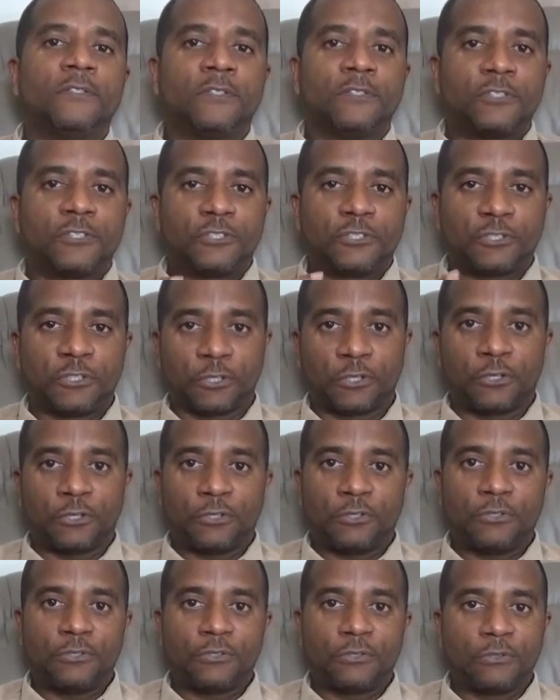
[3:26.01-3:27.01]

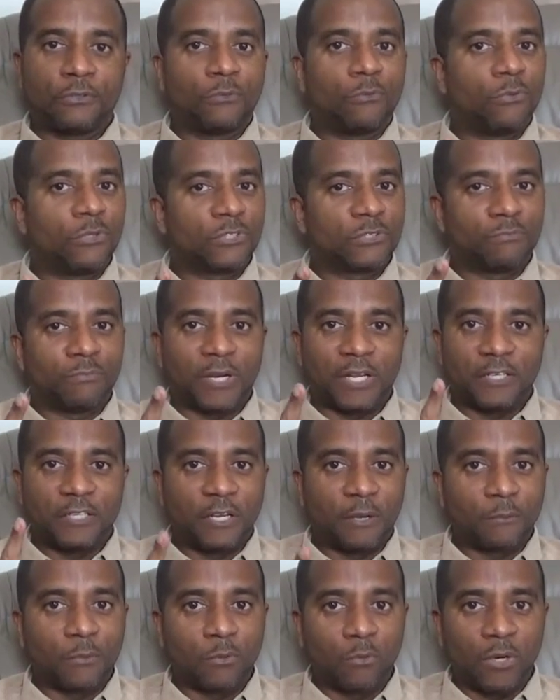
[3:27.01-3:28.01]
Sugar was my
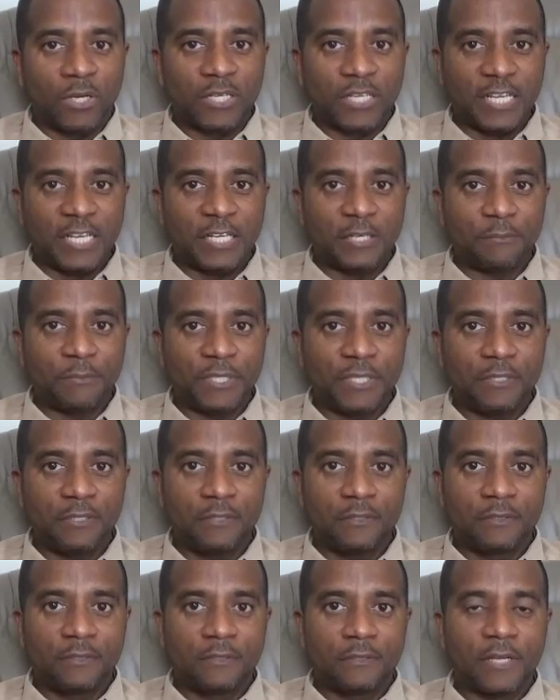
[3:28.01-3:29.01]
#1 enemy.
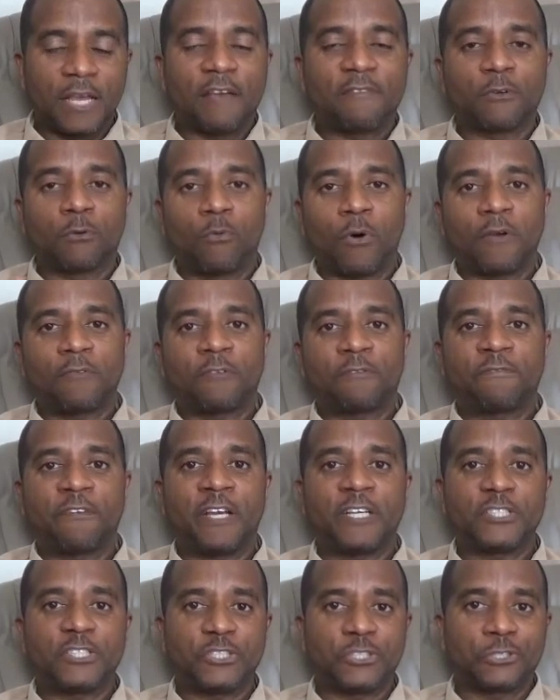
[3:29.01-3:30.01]
Having white
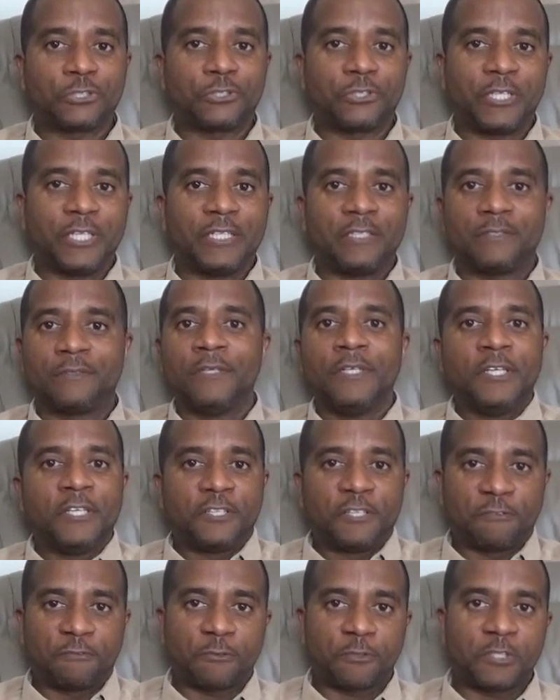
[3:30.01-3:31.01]
refined sugar in
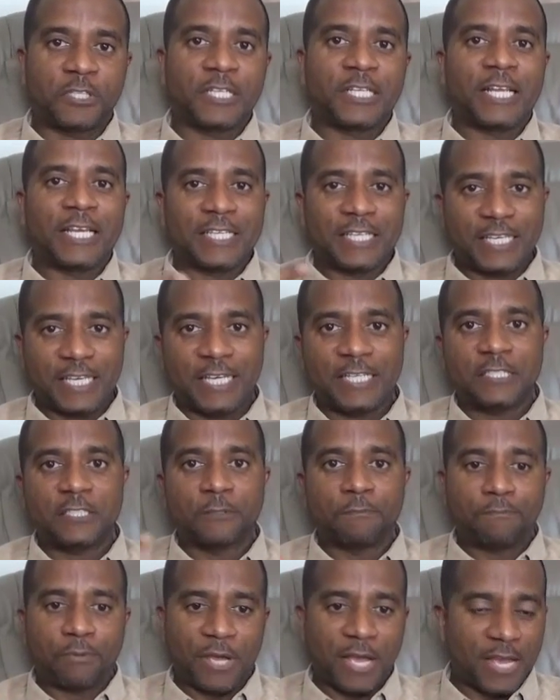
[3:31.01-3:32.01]
different things like cakes
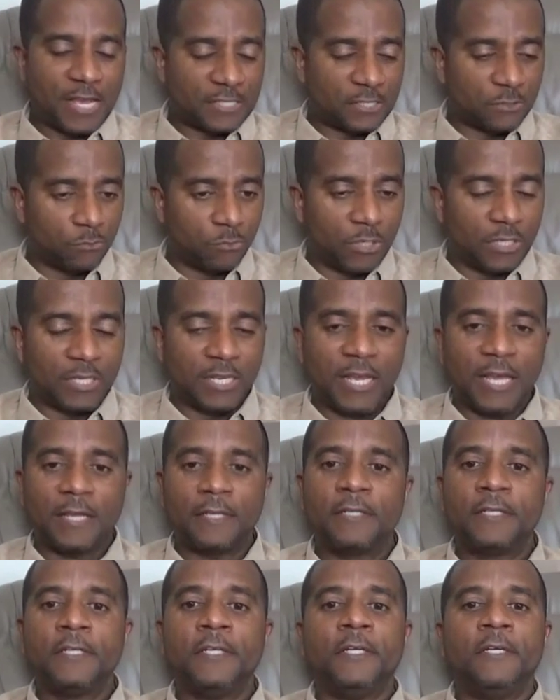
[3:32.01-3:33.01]
and pies and
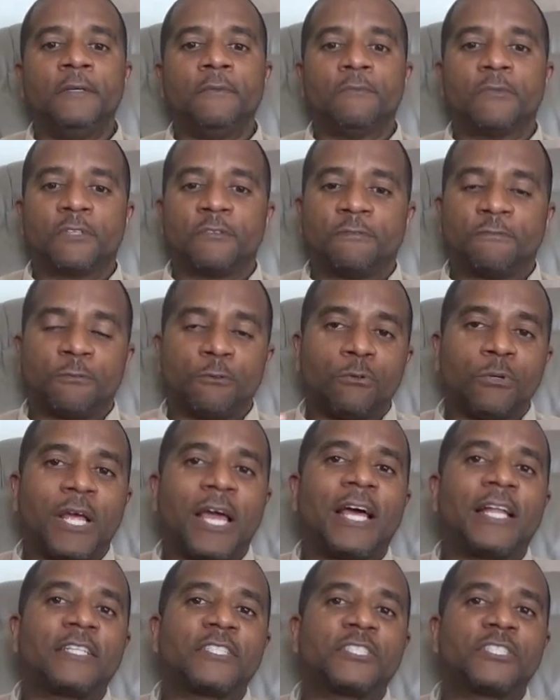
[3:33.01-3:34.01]
whatnot. But the food
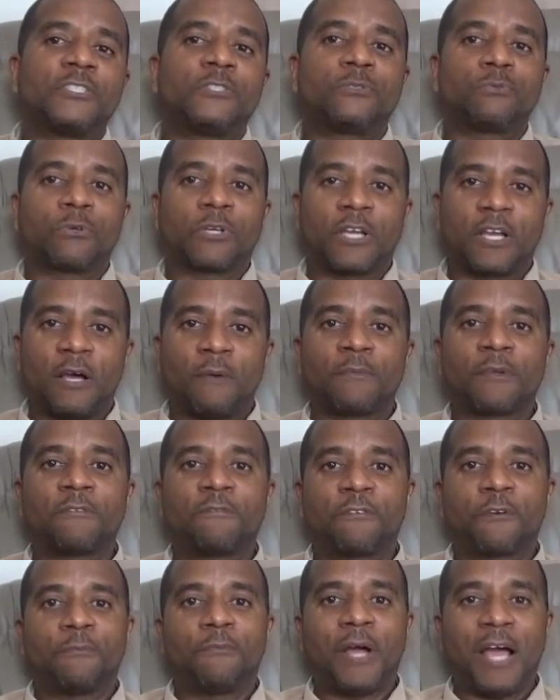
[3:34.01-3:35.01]
allergies were coming
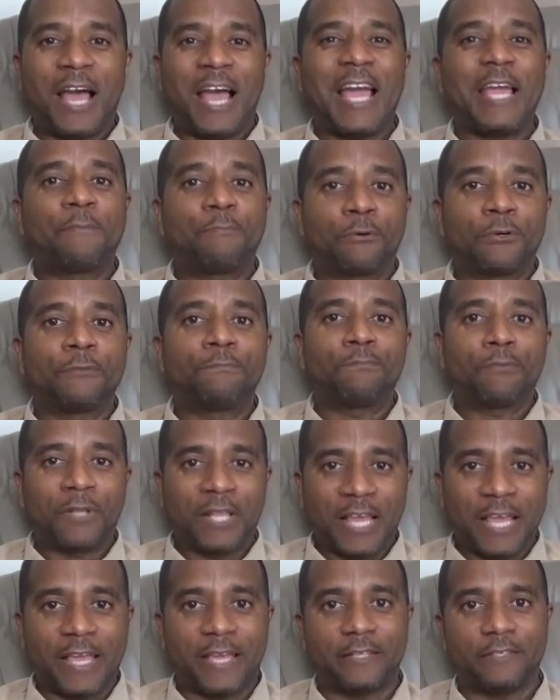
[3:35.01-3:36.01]
from hybrid
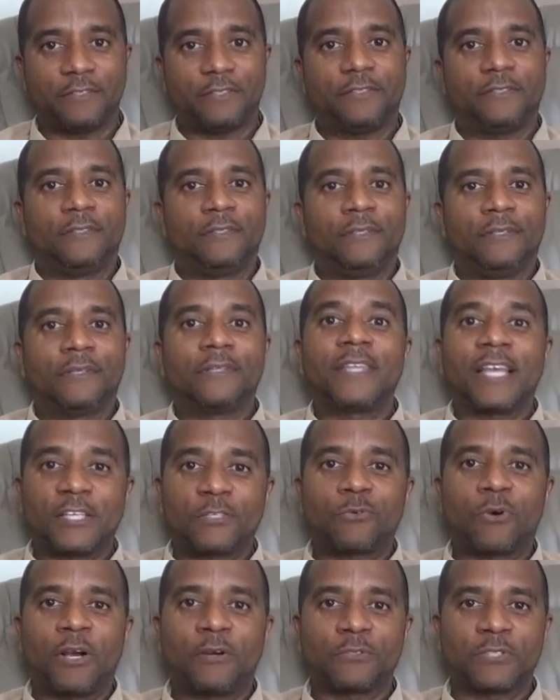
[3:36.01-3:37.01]
plants.
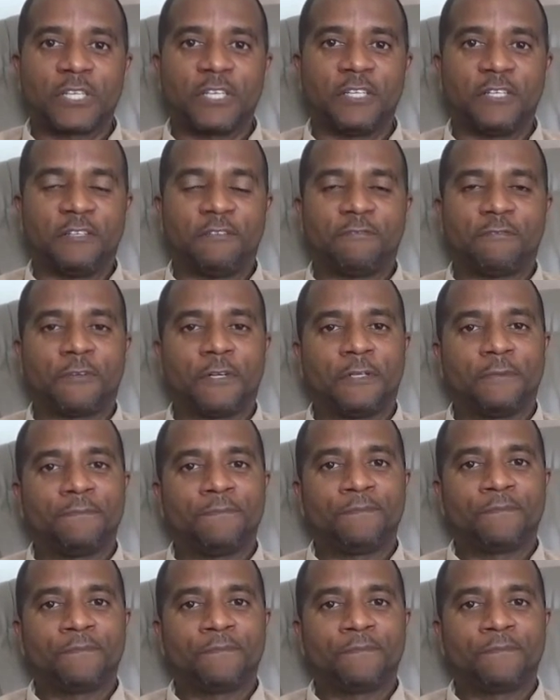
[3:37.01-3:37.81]
That's where I was getting it from.